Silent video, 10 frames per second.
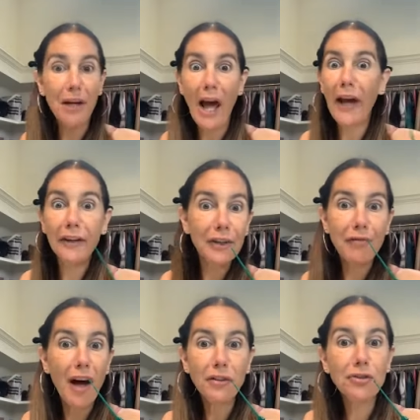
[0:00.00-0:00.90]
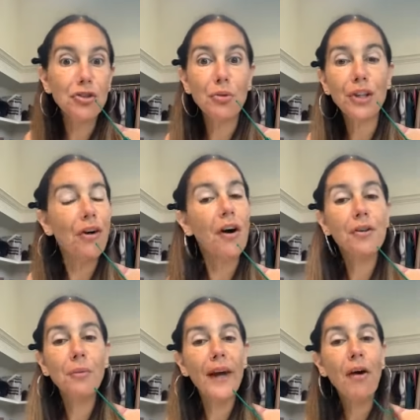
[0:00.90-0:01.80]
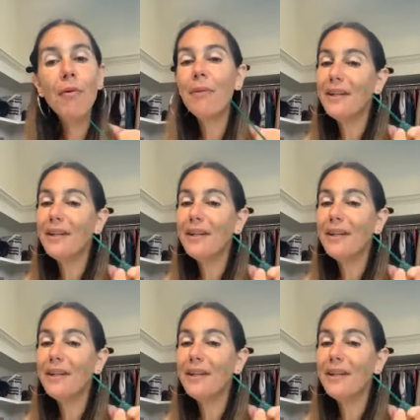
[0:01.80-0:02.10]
but I could have fondled you in the car on the way home.